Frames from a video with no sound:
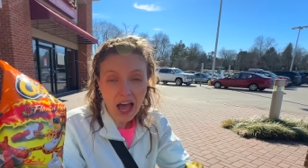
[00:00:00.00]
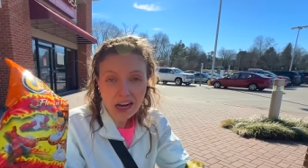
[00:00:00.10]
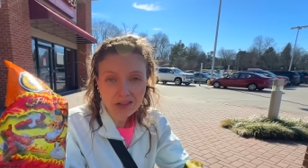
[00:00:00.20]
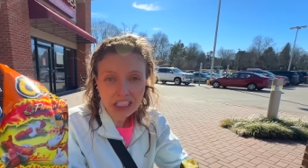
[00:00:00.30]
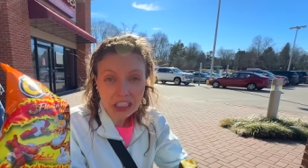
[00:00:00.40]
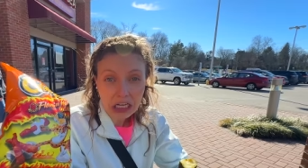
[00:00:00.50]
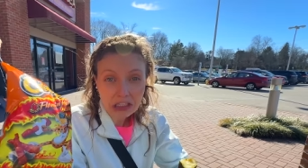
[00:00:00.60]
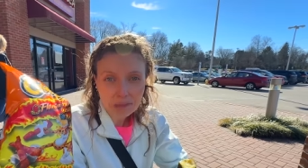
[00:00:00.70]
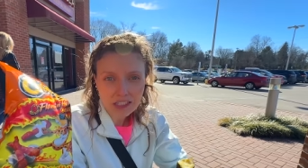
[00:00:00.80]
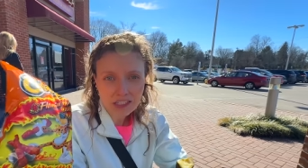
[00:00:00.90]
don't really like
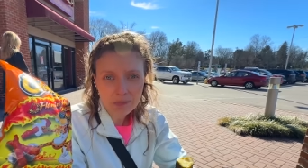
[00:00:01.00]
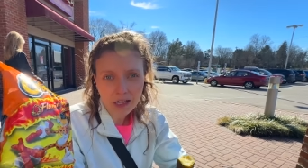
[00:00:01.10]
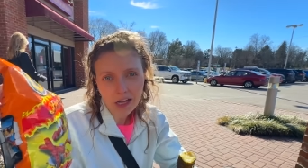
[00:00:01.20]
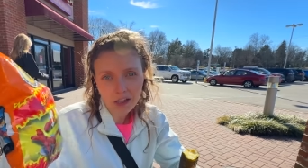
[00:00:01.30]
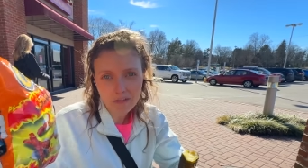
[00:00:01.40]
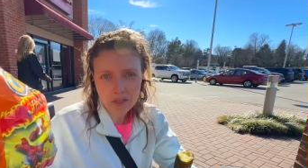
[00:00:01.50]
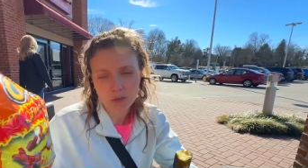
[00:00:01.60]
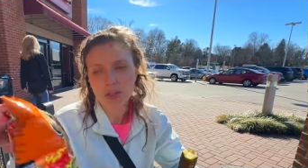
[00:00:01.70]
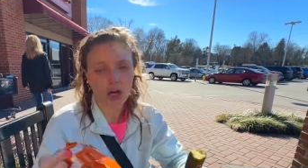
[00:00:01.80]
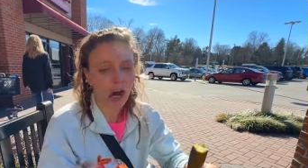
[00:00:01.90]
spicy, but I'll give this
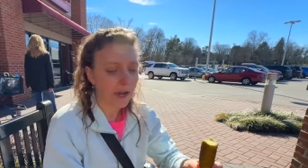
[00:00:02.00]
one a try.